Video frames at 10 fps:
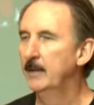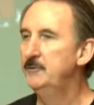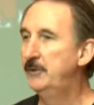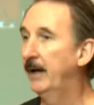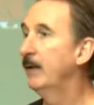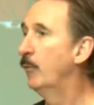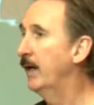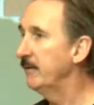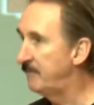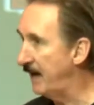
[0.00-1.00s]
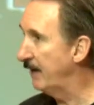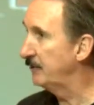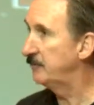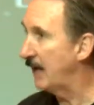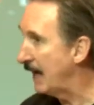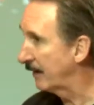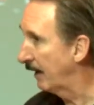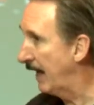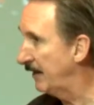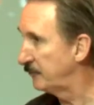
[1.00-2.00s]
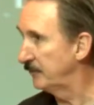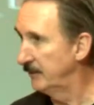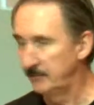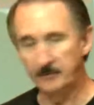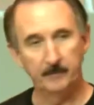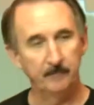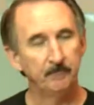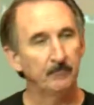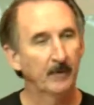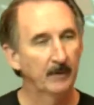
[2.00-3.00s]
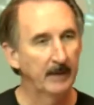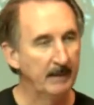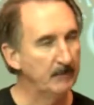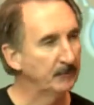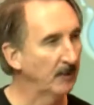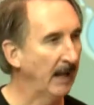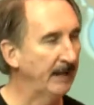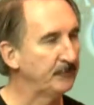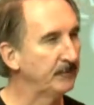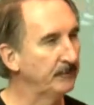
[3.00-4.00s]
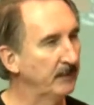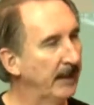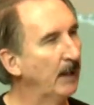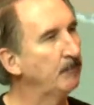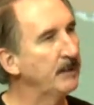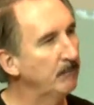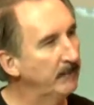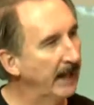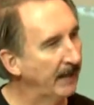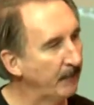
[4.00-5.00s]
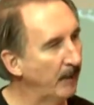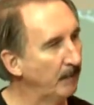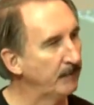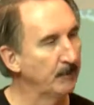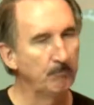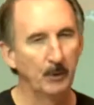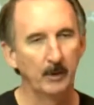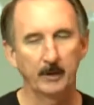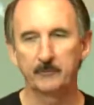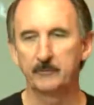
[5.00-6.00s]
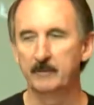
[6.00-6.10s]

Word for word: Jerry went and found his eyeglasses and gave him his glasses and helped him gather up the books.